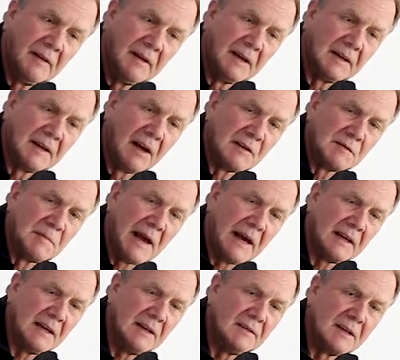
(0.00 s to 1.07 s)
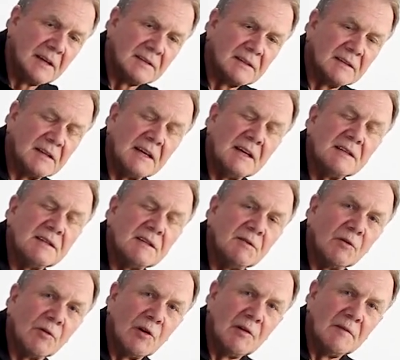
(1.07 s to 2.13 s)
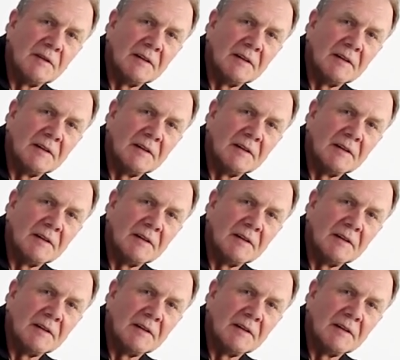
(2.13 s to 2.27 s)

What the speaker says: It goes back in. There's an easy groove